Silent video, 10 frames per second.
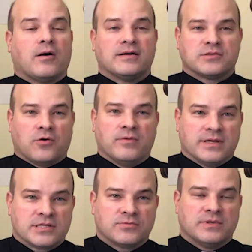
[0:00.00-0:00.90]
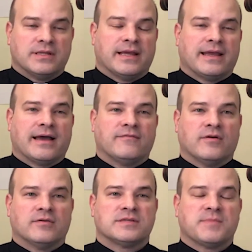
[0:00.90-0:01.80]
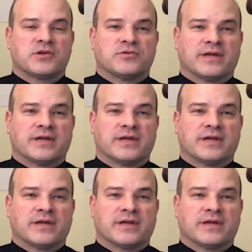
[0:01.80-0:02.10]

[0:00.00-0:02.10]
As always, when they have a special